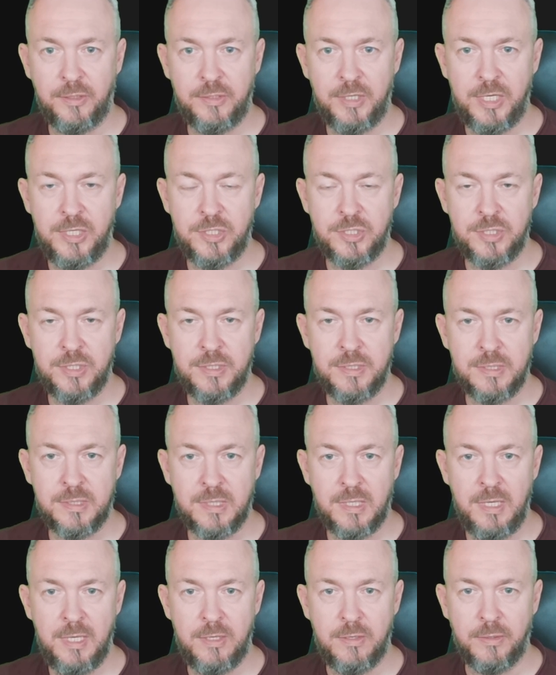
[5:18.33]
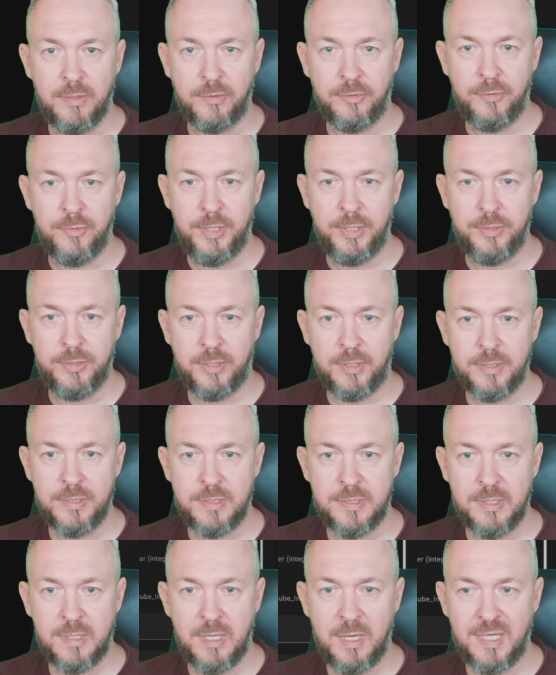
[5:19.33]
integrations, click on three
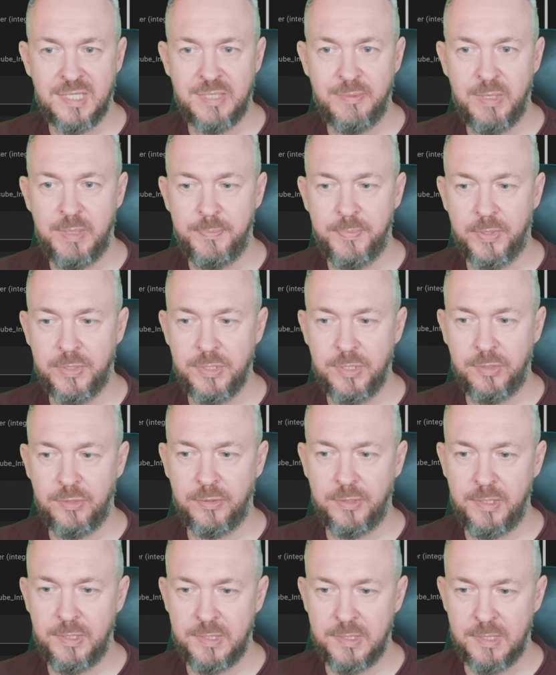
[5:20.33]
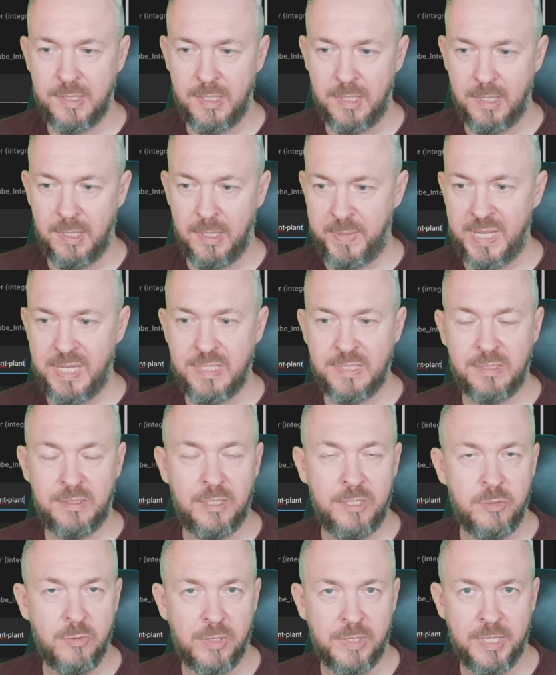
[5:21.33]
dots, custom repositories, paste
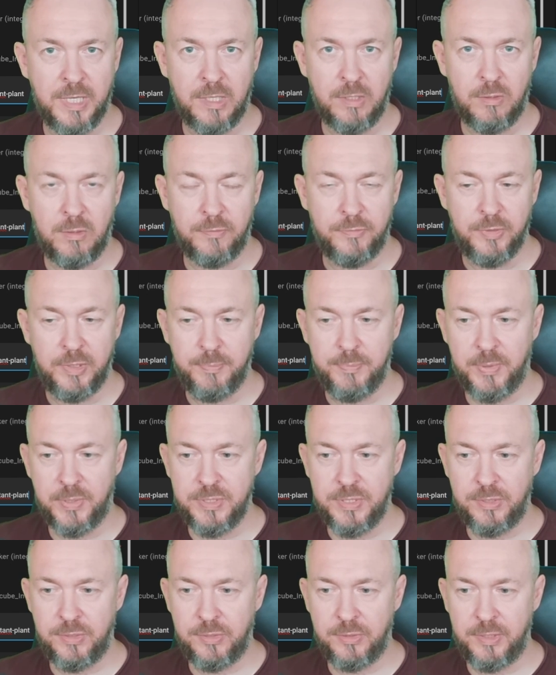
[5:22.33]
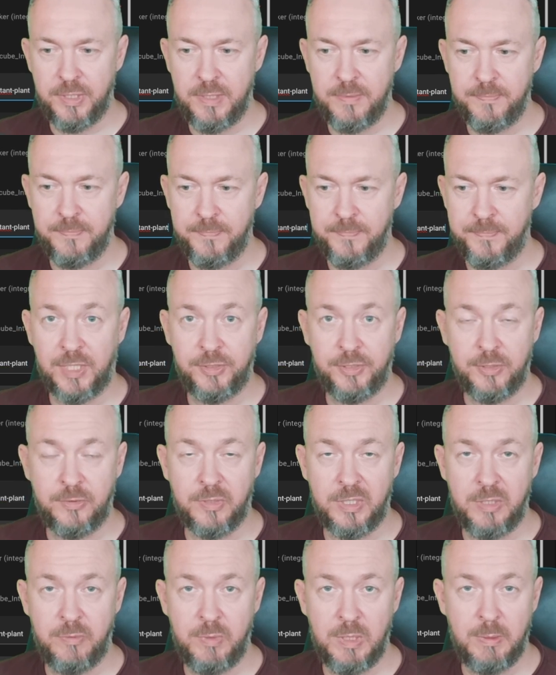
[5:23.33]
the U R L of the repository,
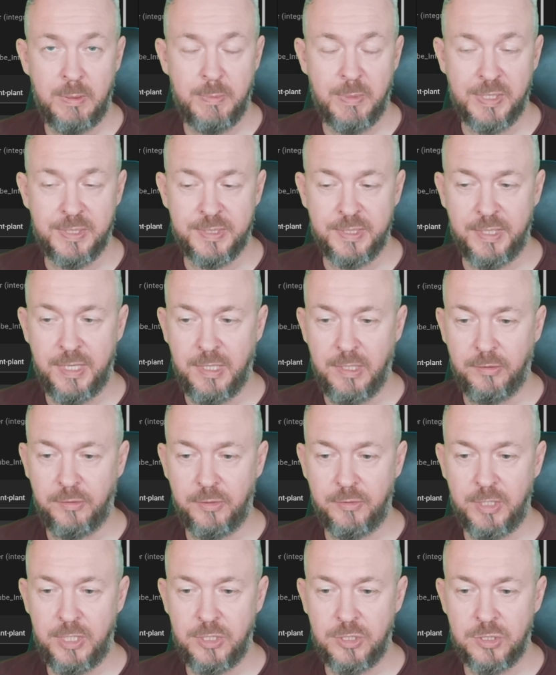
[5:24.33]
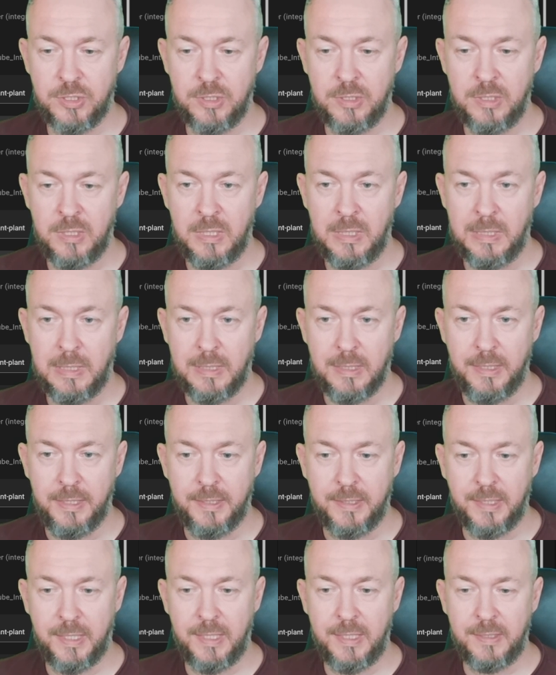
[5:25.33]
category will be once again integration,
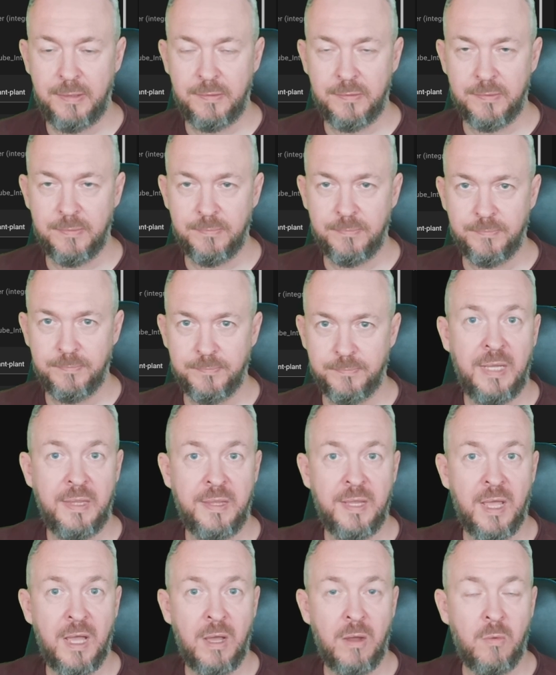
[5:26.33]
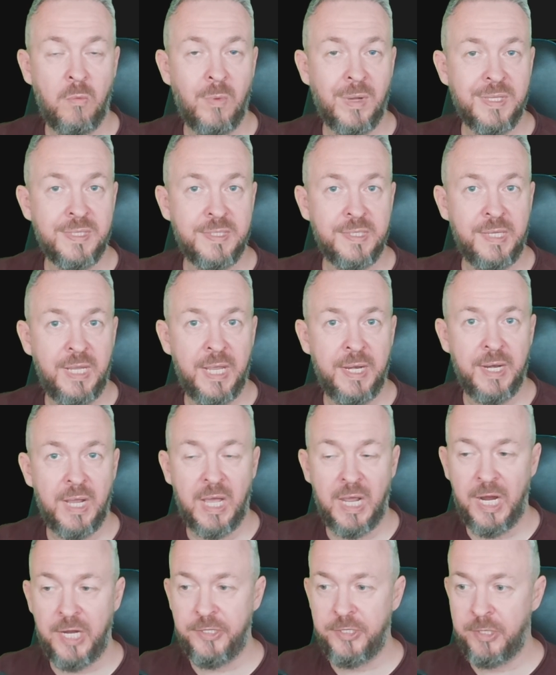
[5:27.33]
click add, and now once
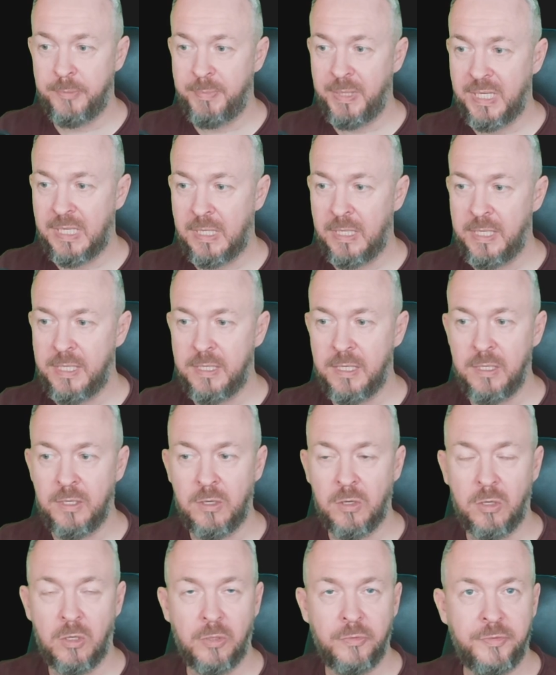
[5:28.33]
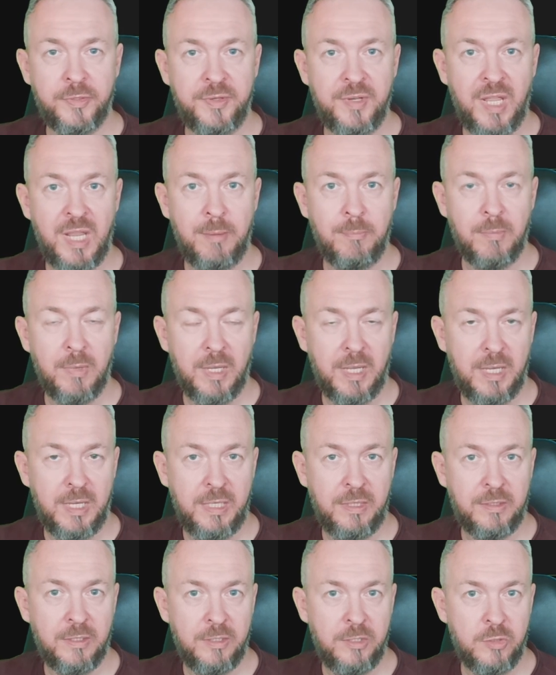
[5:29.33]
again either by clicking on the name
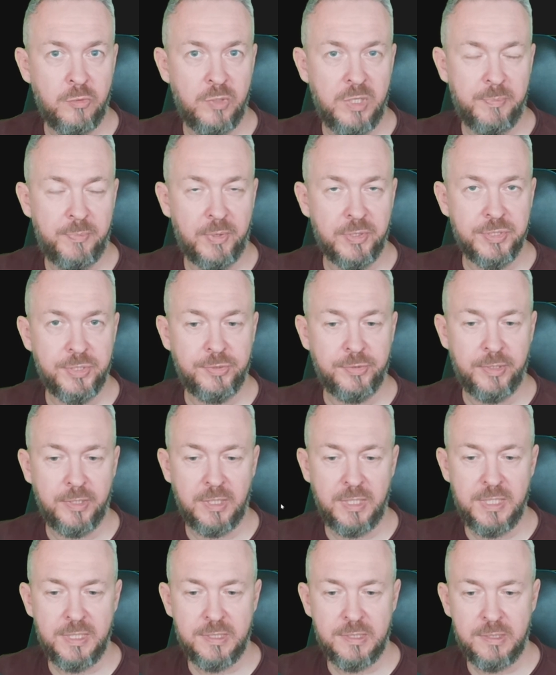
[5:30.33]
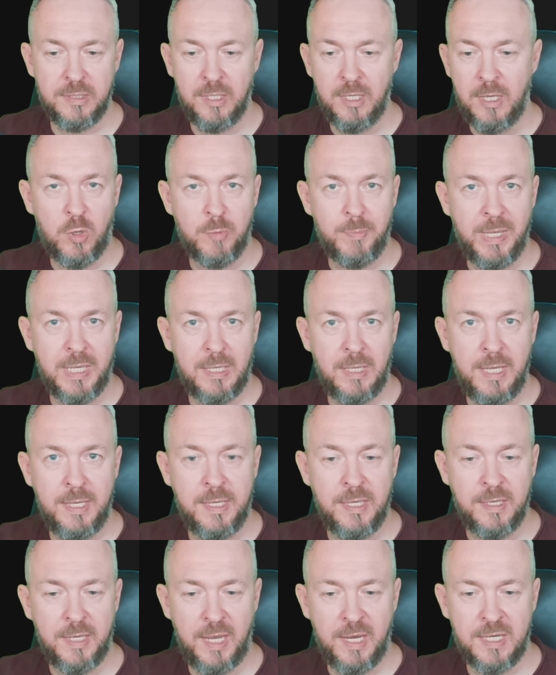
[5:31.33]
in the new repository list or by
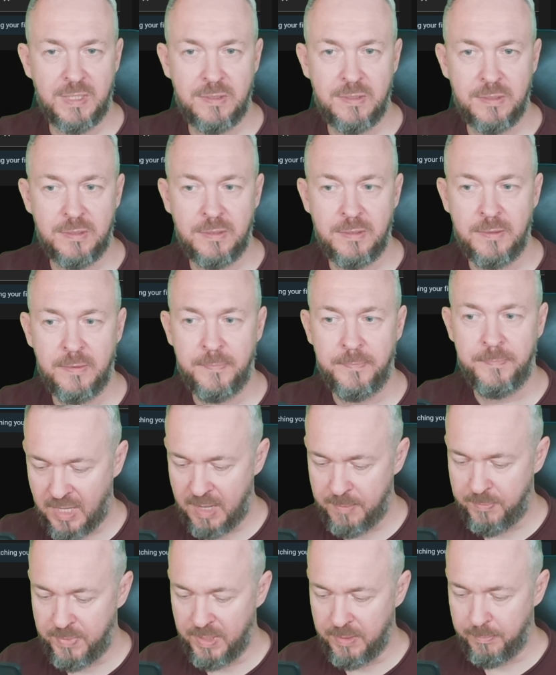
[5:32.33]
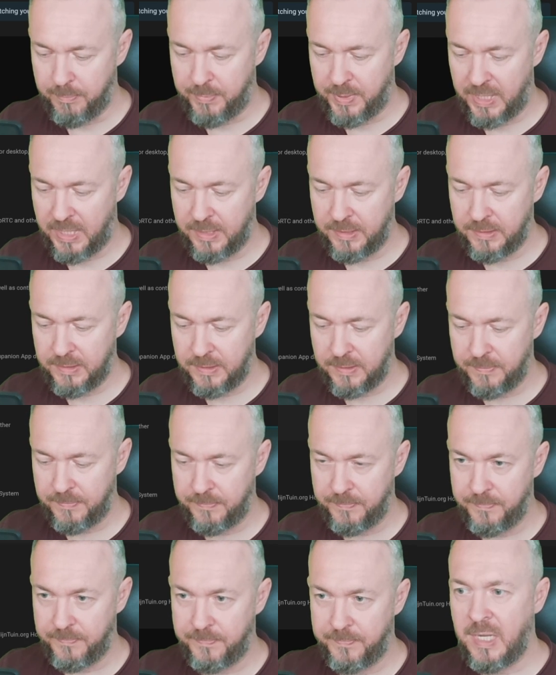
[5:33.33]
clicking button, type in plant,
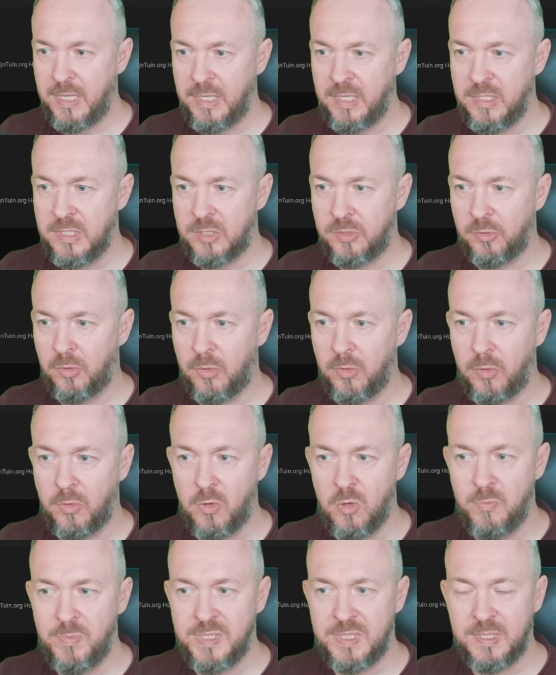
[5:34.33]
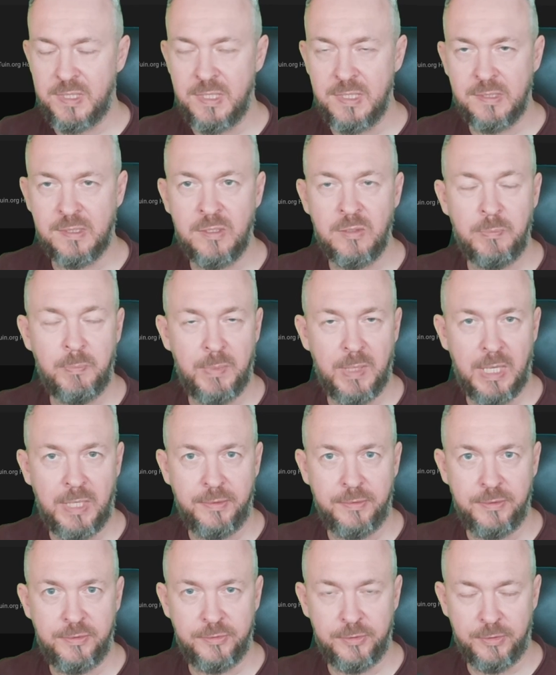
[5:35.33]
and install Home Assistant
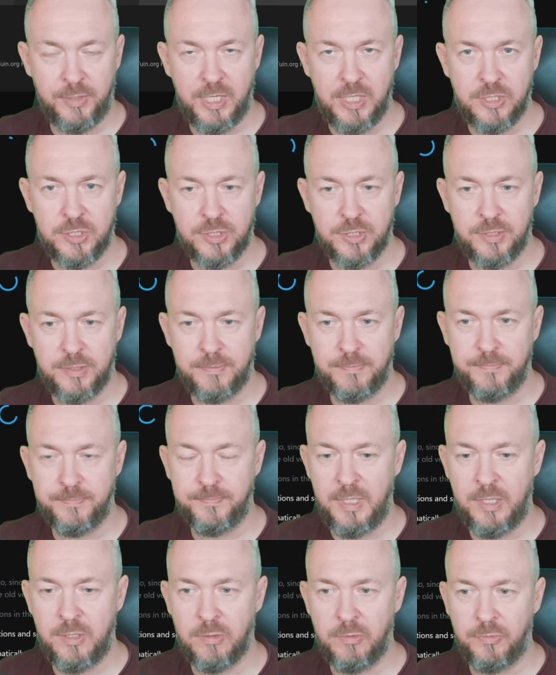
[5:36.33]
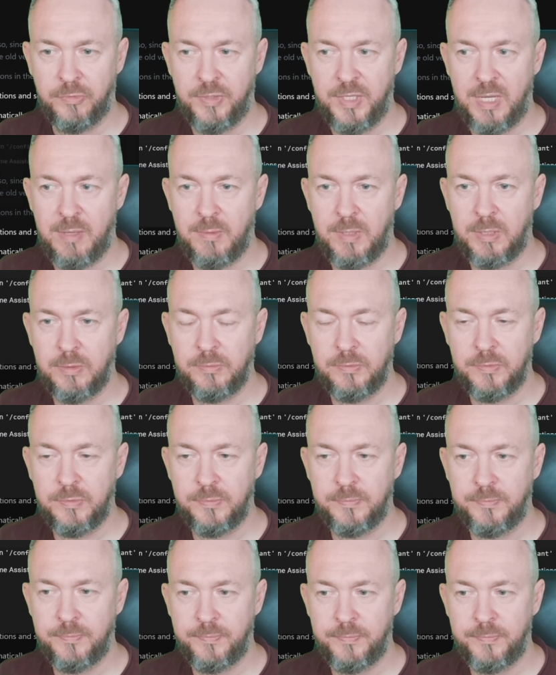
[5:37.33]
Plant Integration. Click on Download.